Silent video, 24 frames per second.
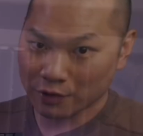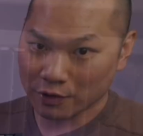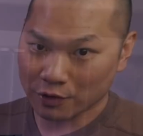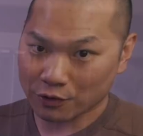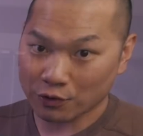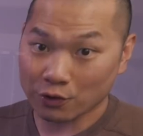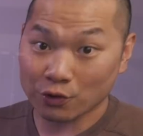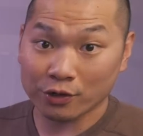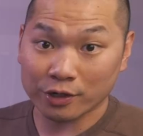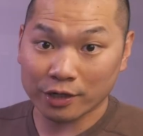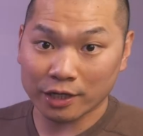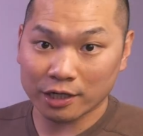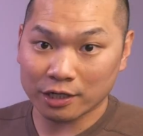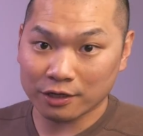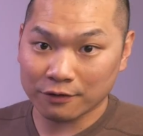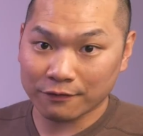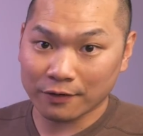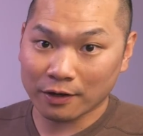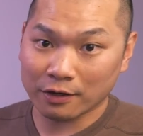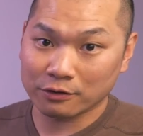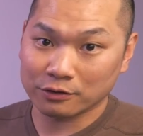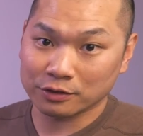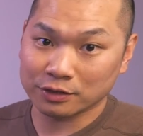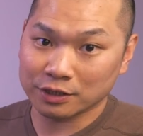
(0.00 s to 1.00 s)
the 3080
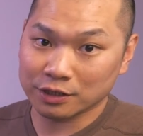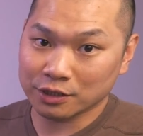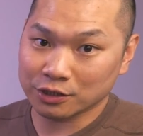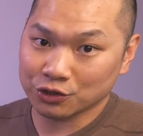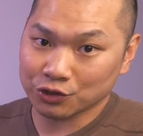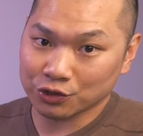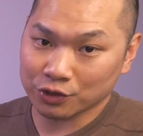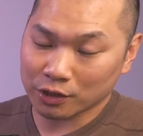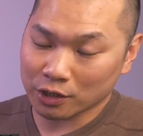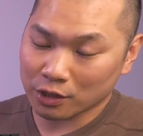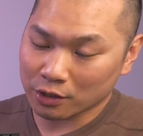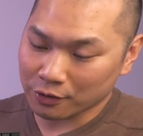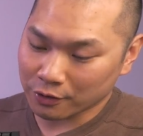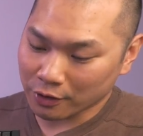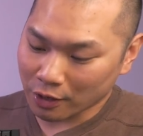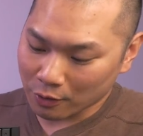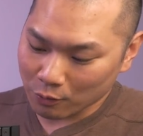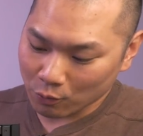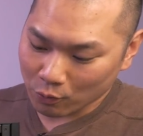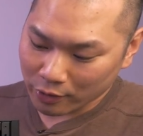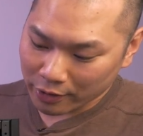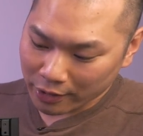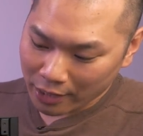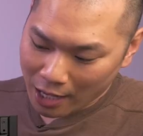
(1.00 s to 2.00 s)
Founders Edition card,
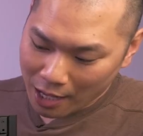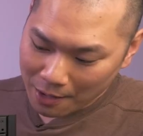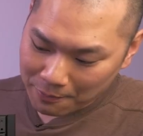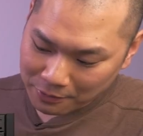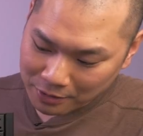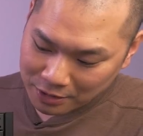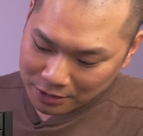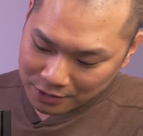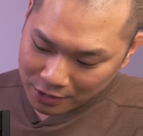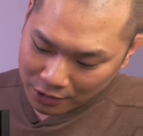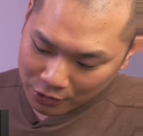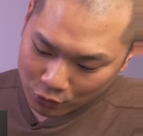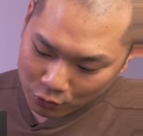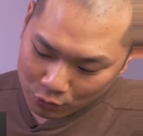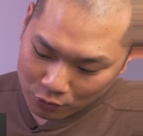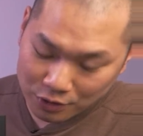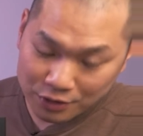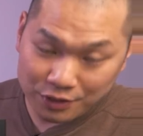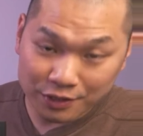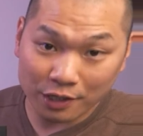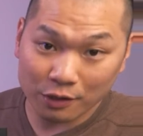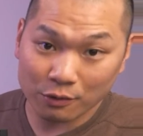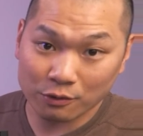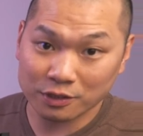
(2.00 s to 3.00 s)
and what happened is I
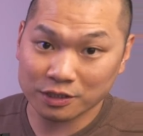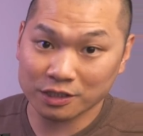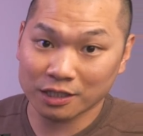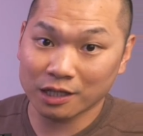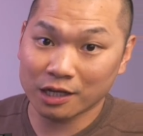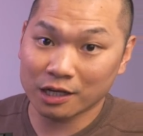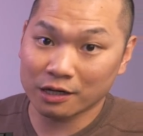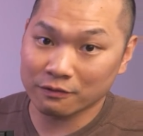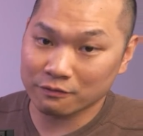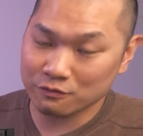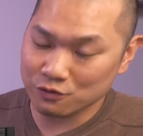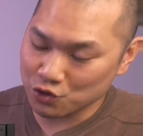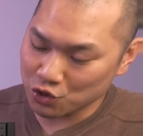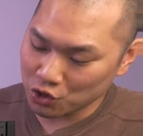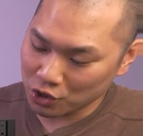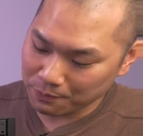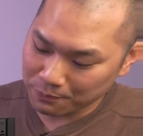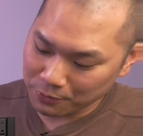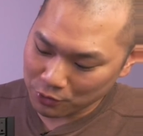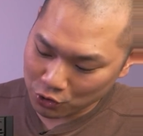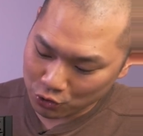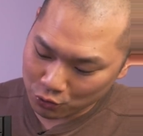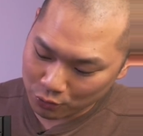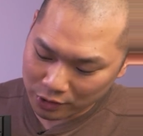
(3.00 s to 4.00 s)
noticed there was a lot of
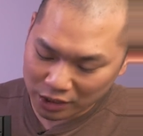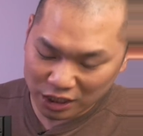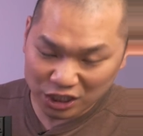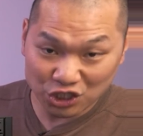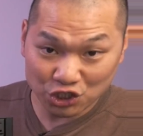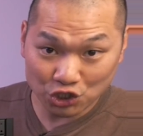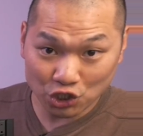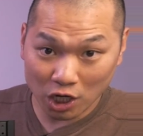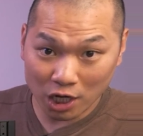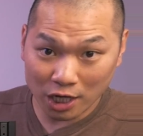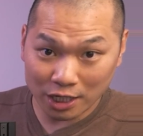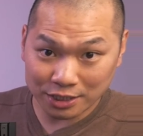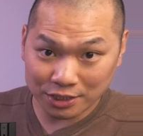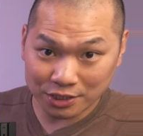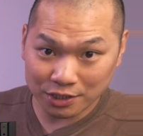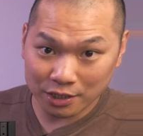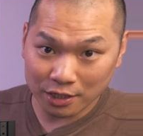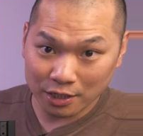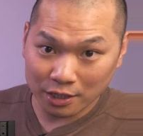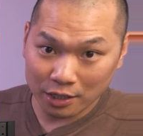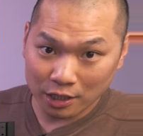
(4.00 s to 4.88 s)
GPU exhaust